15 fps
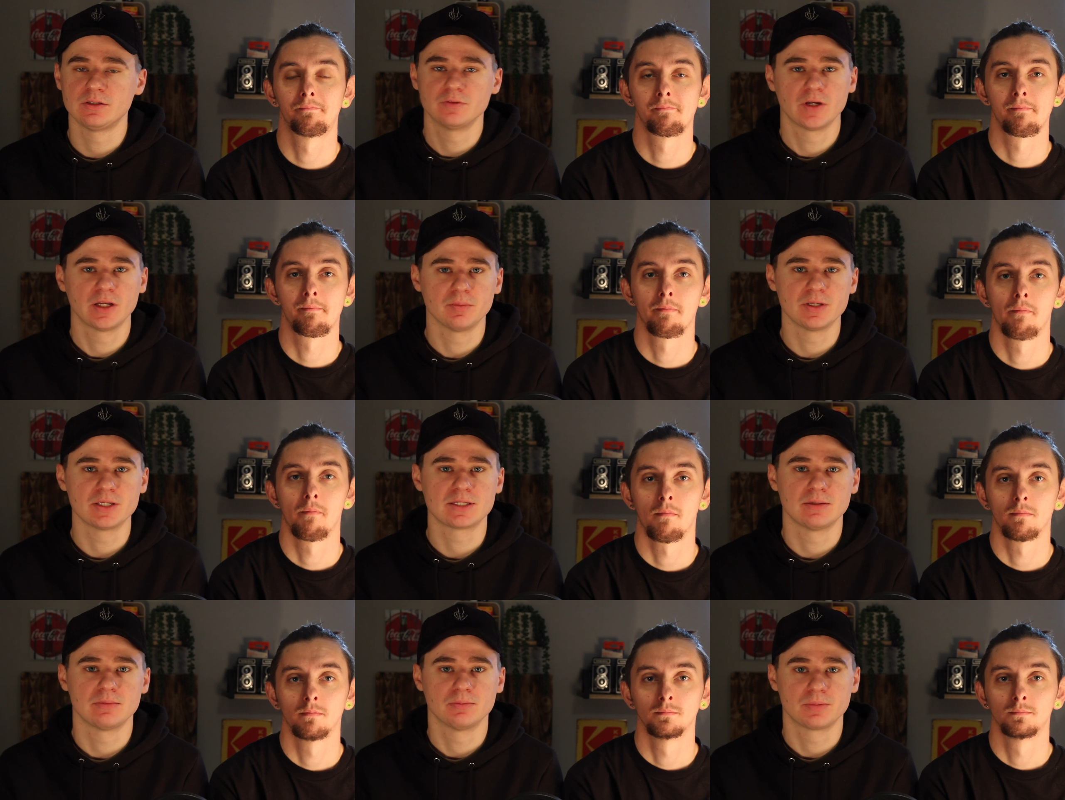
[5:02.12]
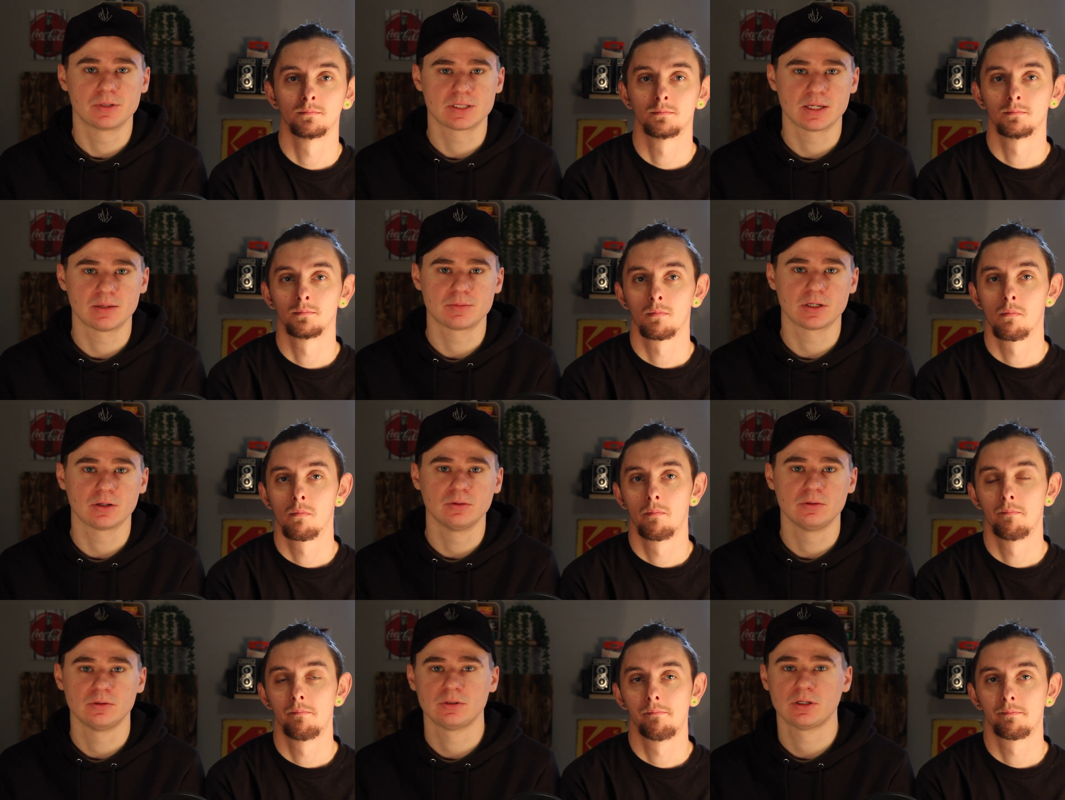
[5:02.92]
Speaker 1: develop this in
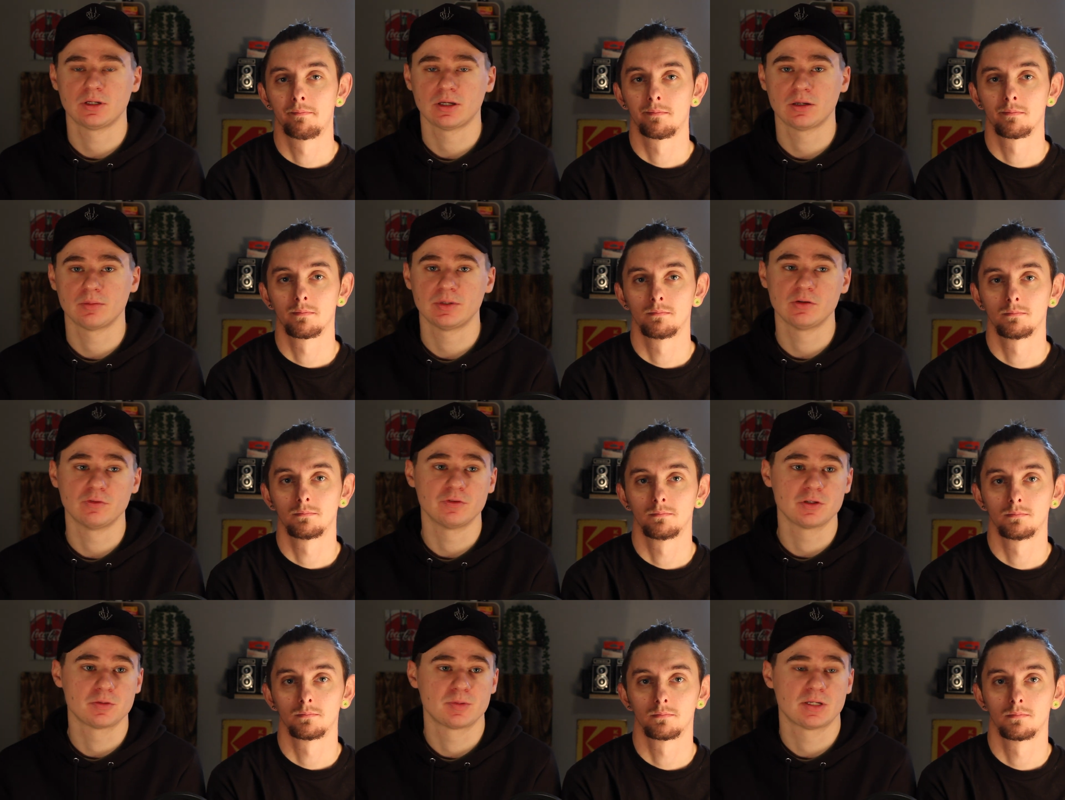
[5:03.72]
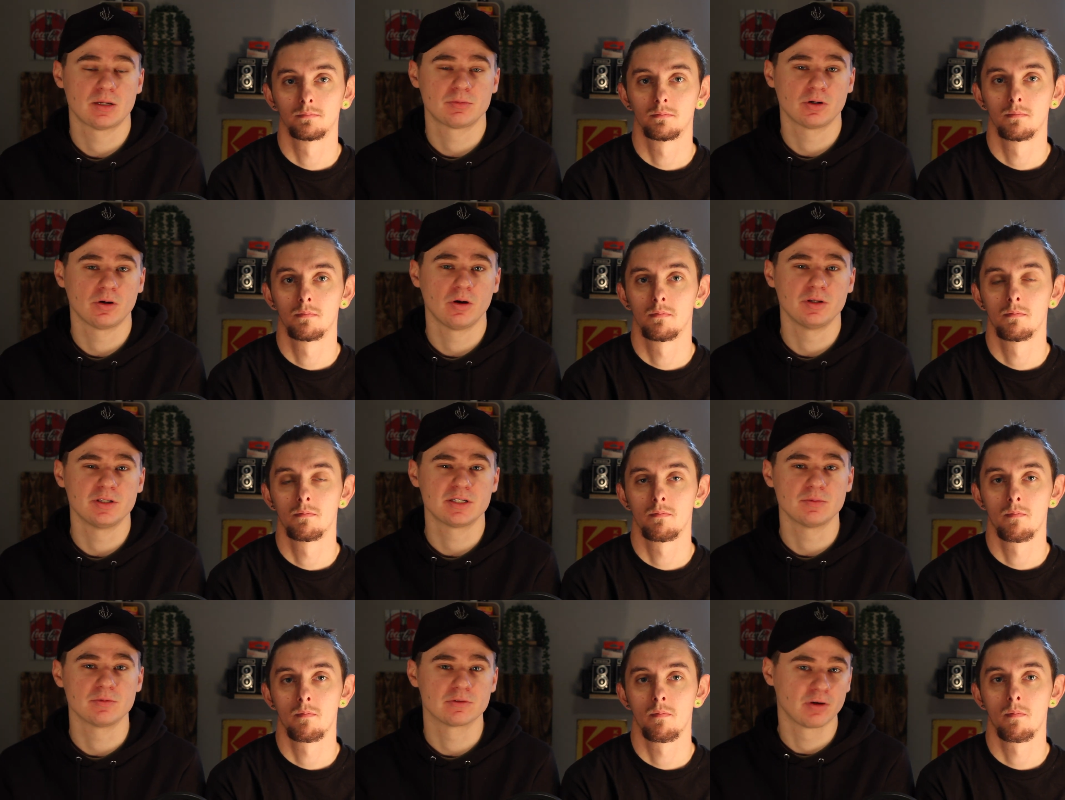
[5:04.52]
Perceptol. Um, Ilford's Perceptol only
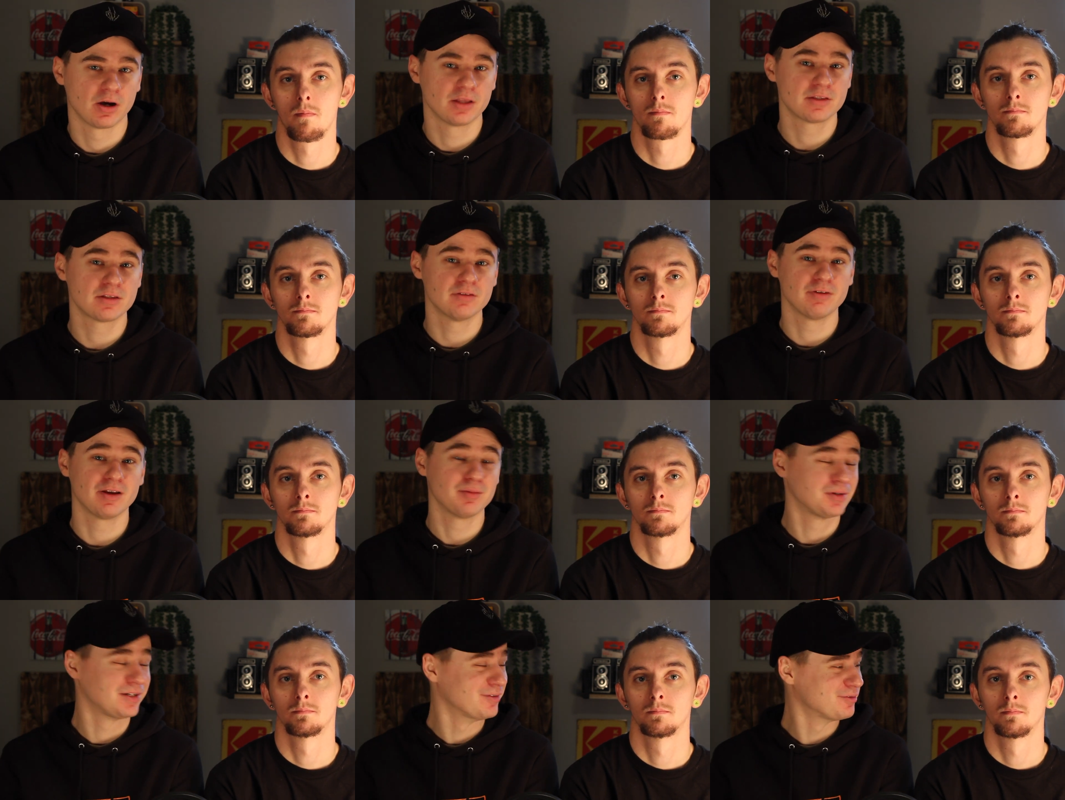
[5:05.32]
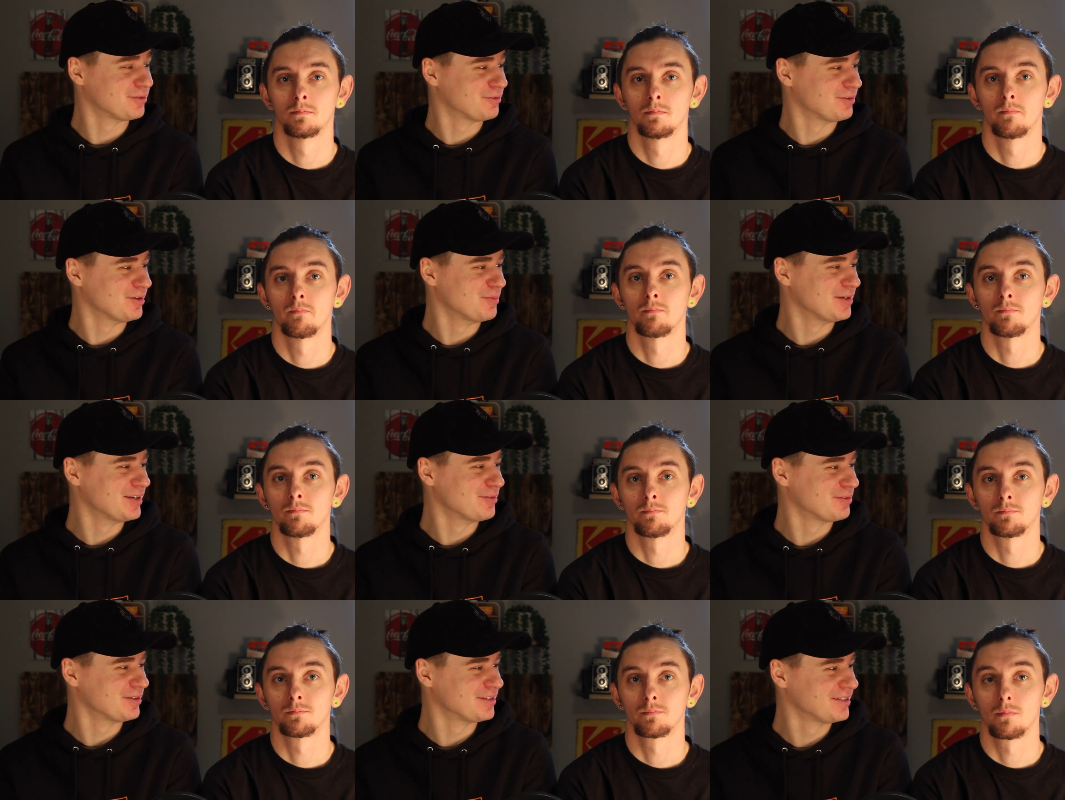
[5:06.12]
seems right to develop an Ilford film in
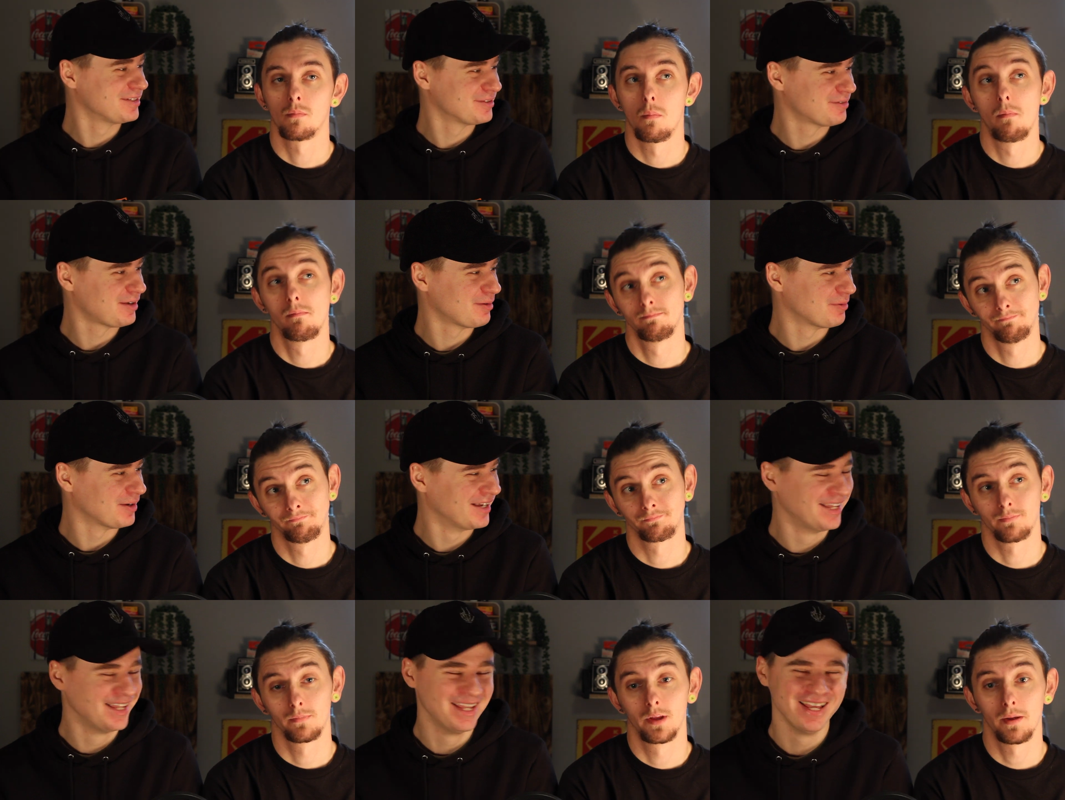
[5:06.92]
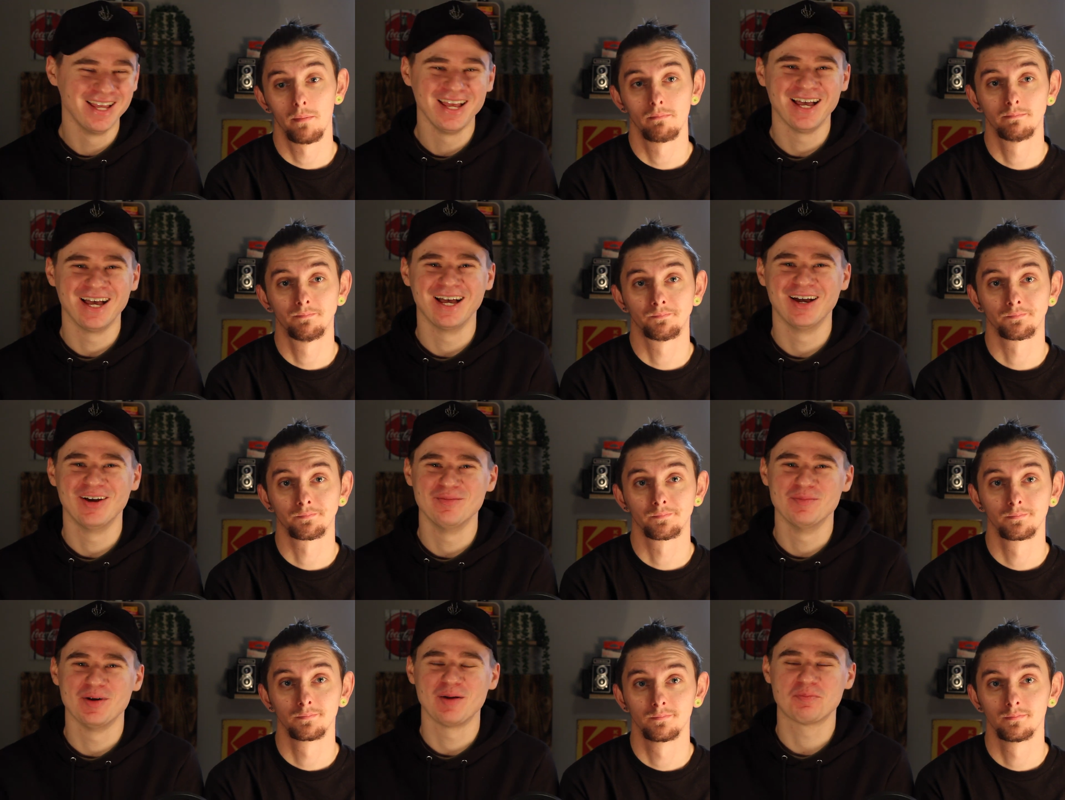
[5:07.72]
Ilford developer. Yep.
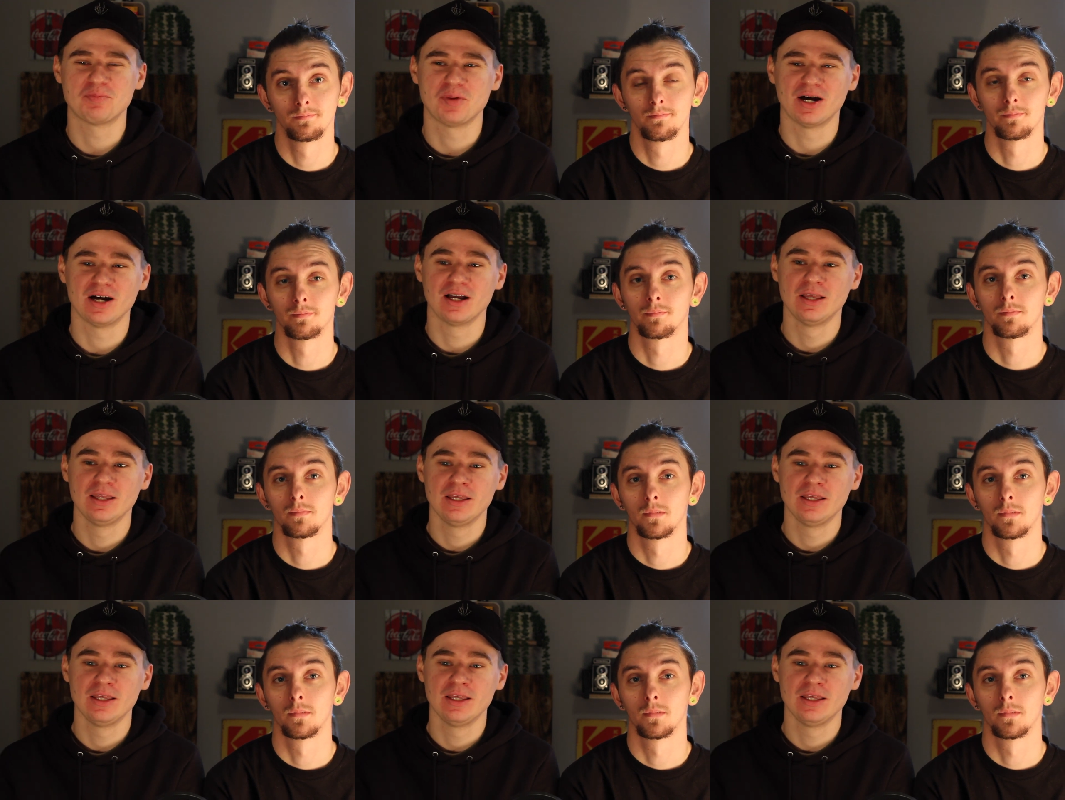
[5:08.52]
Um, but